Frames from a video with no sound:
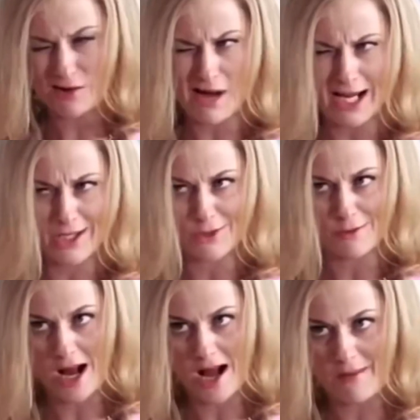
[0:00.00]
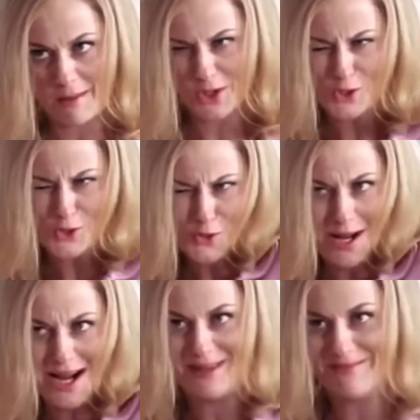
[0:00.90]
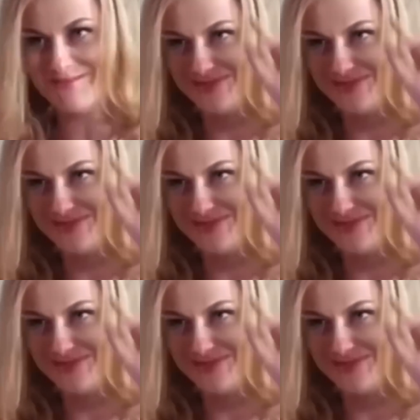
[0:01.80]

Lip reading: like a regular mom. I'm a cool mom.